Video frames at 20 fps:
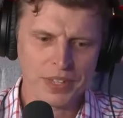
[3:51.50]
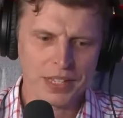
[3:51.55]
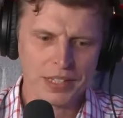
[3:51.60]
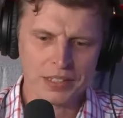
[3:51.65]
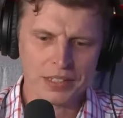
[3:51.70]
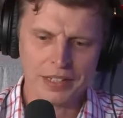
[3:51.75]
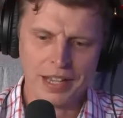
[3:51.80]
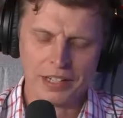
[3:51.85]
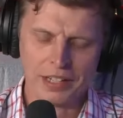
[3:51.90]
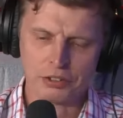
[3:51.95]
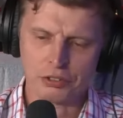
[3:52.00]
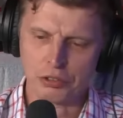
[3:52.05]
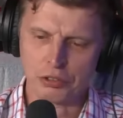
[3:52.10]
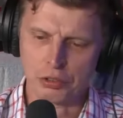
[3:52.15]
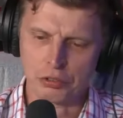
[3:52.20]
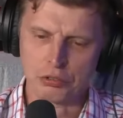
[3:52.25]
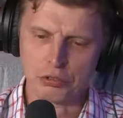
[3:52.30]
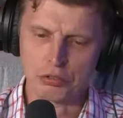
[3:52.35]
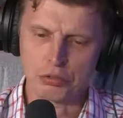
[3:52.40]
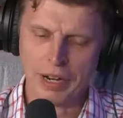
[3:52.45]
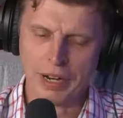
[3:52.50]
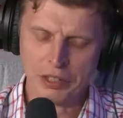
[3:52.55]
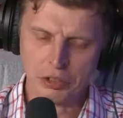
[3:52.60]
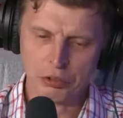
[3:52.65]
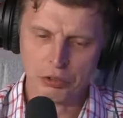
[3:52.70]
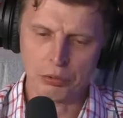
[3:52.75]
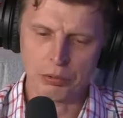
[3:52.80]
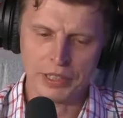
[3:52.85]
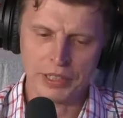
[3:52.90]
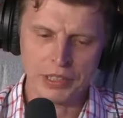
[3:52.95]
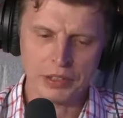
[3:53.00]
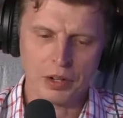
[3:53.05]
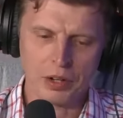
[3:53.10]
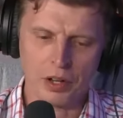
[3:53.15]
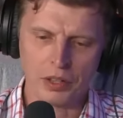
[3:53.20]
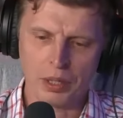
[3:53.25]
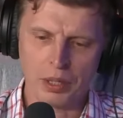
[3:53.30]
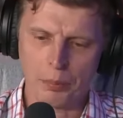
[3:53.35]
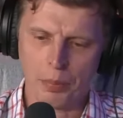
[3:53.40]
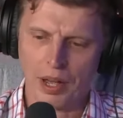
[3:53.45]
national treachery
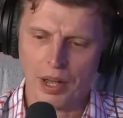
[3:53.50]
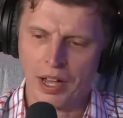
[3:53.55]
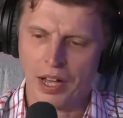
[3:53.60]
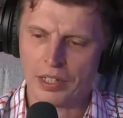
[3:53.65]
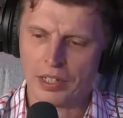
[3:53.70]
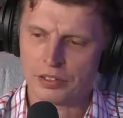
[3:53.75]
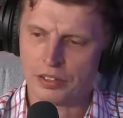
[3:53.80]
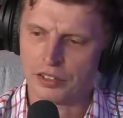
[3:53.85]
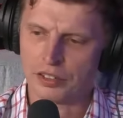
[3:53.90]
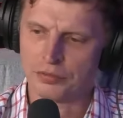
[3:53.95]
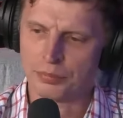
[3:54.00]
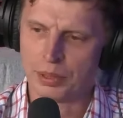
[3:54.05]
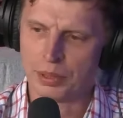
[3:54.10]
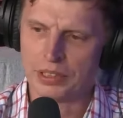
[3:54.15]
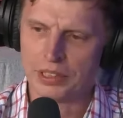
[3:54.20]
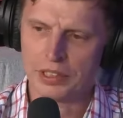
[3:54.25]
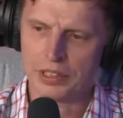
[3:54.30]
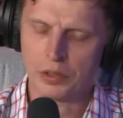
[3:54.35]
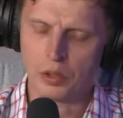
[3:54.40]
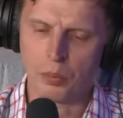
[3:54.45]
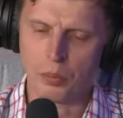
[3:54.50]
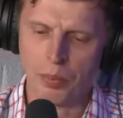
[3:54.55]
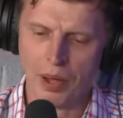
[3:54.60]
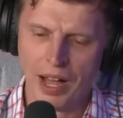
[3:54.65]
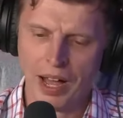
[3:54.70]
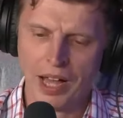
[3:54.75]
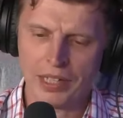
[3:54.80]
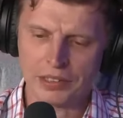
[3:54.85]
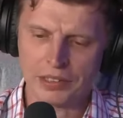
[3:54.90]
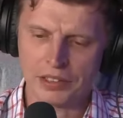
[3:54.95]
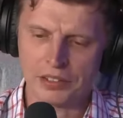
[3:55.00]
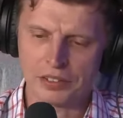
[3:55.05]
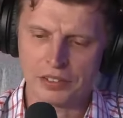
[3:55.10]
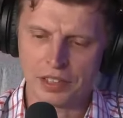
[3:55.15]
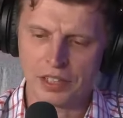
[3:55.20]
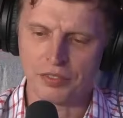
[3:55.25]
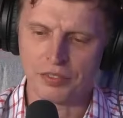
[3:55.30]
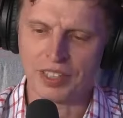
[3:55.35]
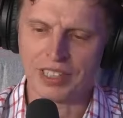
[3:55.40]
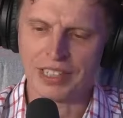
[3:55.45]
on the part of political parties
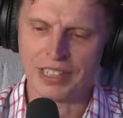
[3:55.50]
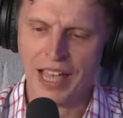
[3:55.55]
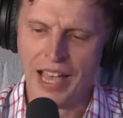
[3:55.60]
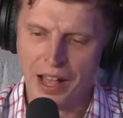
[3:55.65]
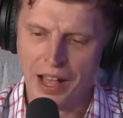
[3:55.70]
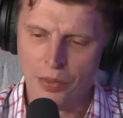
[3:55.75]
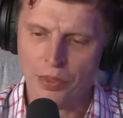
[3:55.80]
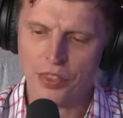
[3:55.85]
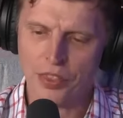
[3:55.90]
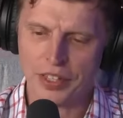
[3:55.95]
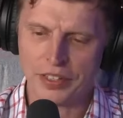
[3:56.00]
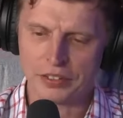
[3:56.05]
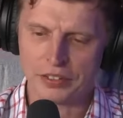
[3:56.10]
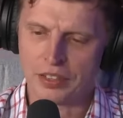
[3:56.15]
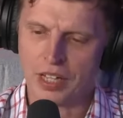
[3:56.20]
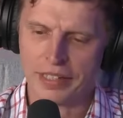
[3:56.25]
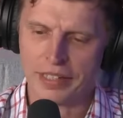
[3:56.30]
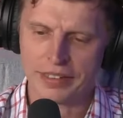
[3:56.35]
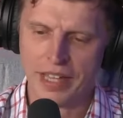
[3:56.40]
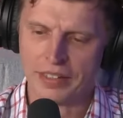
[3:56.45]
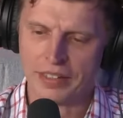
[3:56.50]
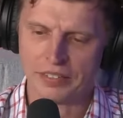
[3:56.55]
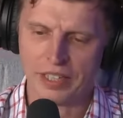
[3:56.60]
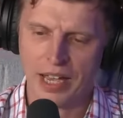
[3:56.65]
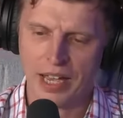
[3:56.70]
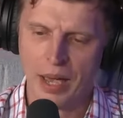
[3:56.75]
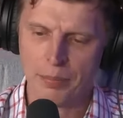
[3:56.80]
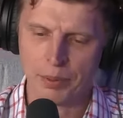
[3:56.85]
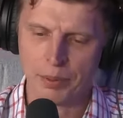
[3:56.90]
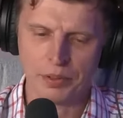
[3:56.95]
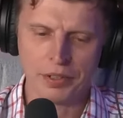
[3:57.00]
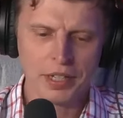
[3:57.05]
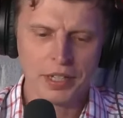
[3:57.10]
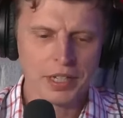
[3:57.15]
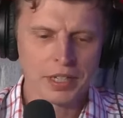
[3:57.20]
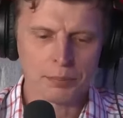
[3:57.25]
that have allowed things like that to happen.